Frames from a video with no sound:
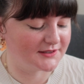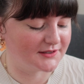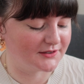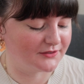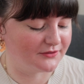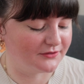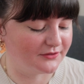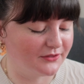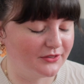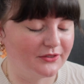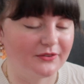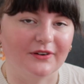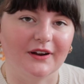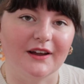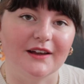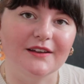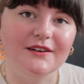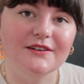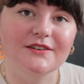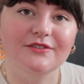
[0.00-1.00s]
of
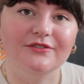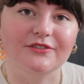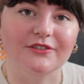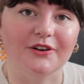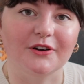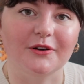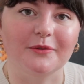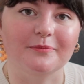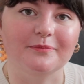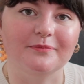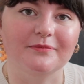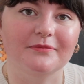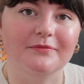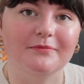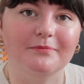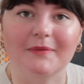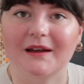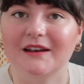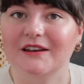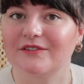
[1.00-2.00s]
thread from
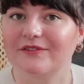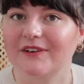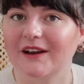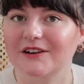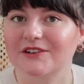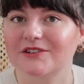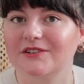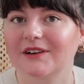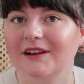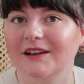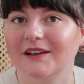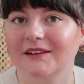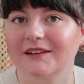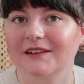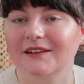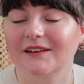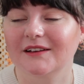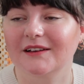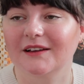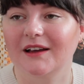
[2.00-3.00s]
manufacturing